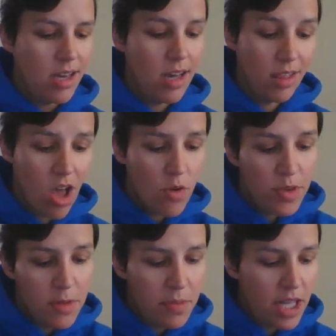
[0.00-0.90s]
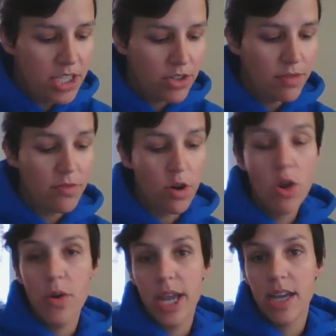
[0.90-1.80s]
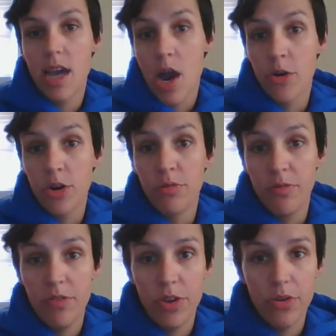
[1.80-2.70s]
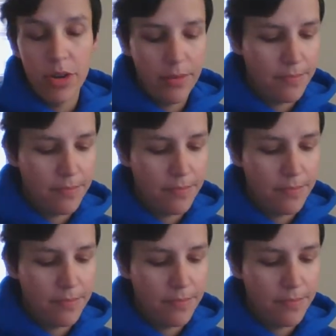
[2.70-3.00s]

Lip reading: along with the pleasure of growing our own food.